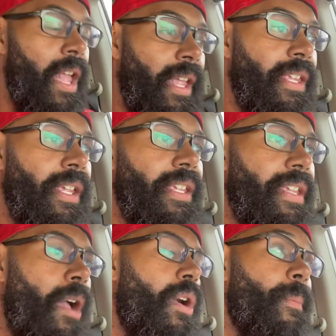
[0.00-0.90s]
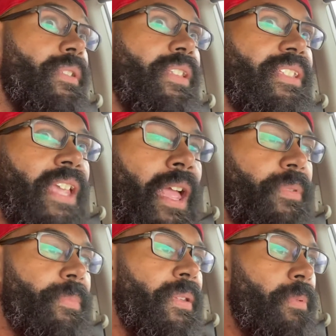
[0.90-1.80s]
I can't count how many
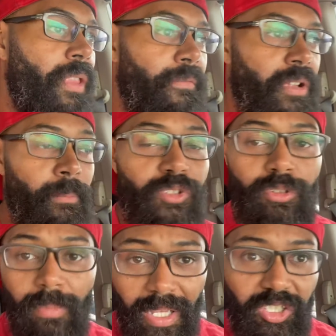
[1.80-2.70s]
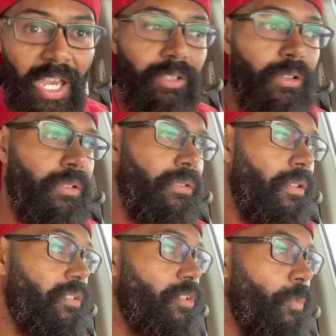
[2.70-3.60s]
times people have come to my channel
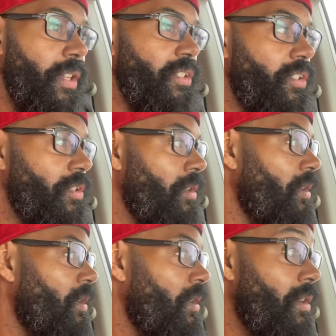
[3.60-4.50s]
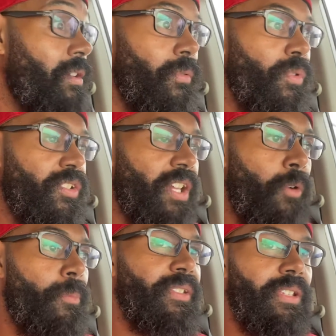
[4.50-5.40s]
on Twitch, which I
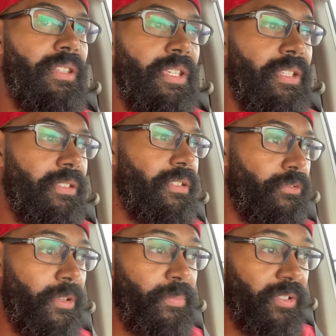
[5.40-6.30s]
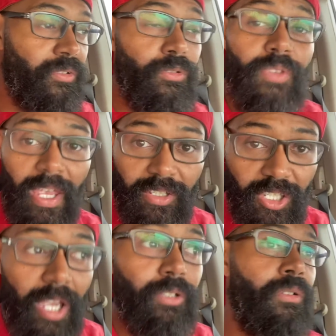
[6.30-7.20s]
will put the link in the description to that
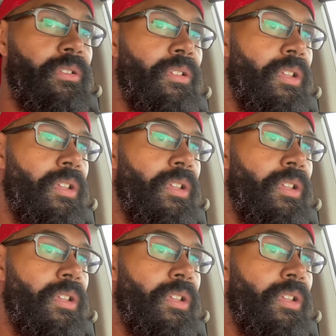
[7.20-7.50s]
channel.